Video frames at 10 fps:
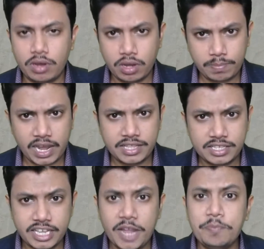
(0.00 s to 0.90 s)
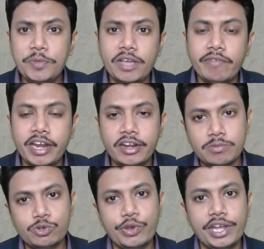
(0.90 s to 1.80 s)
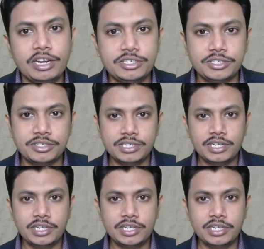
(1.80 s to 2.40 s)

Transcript: apply the same thing when it comes to English?